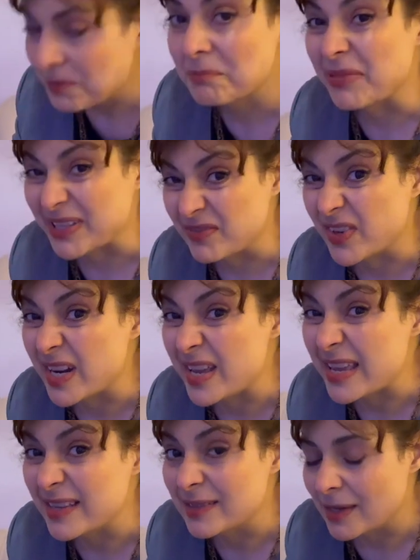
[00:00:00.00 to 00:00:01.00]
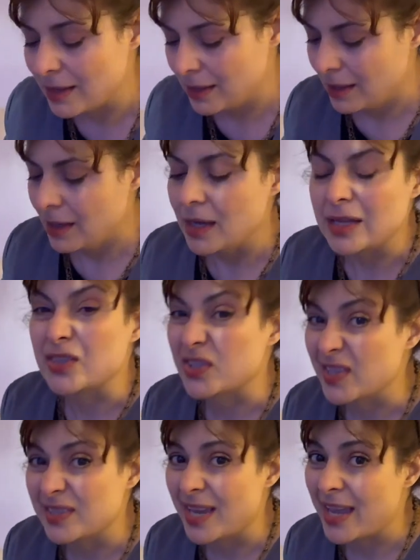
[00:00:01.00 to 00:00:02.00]
That's very easy. It
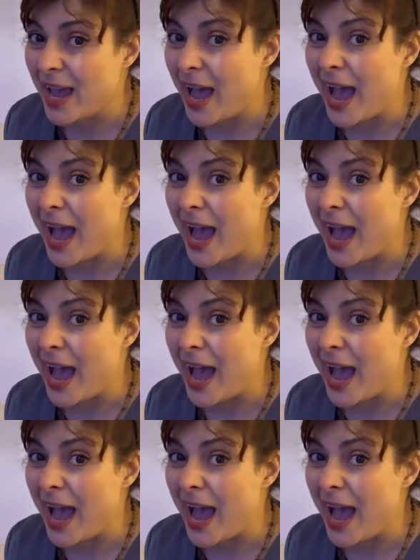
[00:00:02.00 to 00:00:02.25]
doesn't take